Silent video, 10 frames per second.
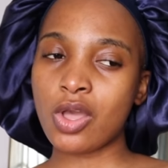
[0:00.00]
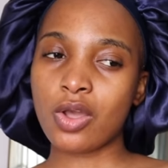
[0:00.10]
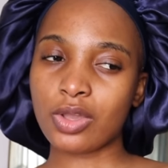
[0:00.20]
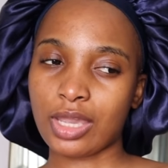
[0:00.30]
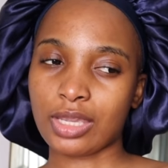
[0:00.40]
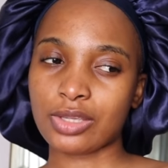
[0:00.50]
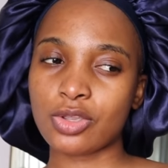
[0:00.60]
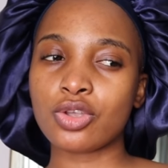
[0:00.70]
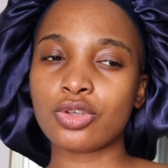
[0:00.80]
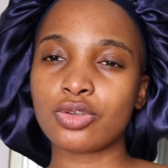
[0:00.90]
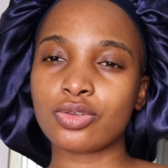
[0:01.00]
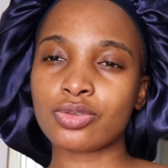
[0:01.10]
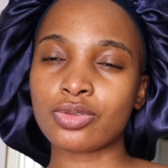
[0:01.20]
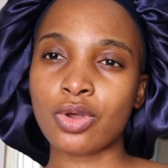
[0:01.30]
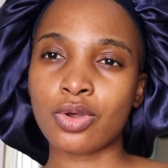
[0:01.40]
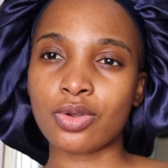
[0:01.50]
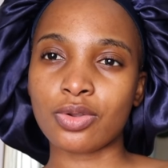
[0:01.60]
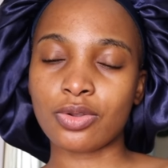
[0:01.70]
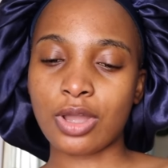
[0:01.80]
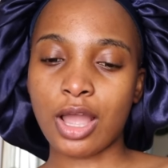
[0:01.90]
Okay,
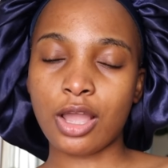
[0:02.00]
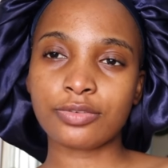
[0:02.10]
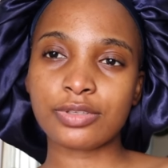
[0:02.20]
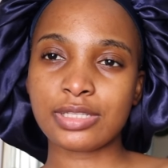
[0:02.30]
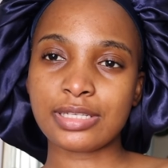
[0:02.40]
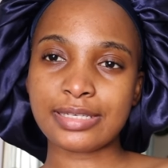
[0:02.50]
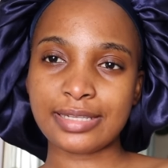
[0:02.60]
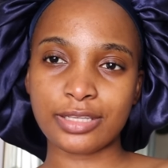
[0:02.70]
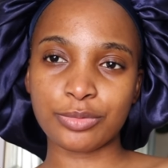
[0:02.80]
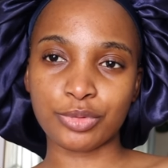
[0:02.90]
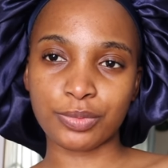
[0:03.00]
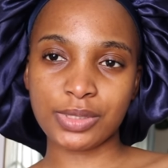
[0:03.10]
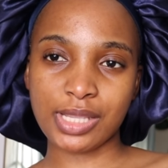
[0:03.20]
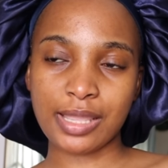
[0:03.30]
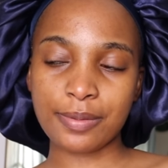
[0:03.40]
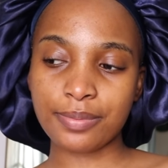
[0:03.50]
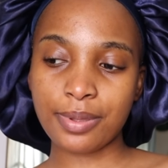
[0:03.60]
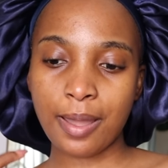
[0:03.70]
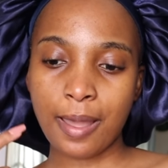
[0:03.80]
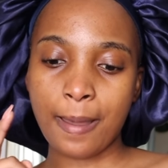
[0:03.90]
so I obviously need boob tape,
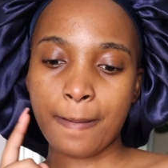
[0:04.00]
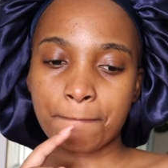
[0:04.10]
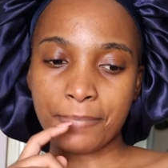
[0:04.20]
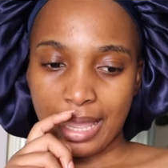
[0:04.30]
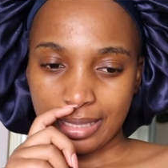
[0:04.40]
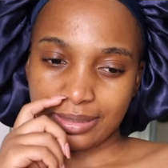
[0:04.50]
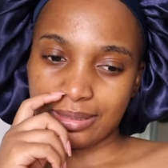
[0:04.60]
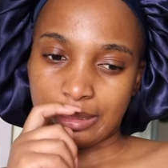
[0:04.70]
but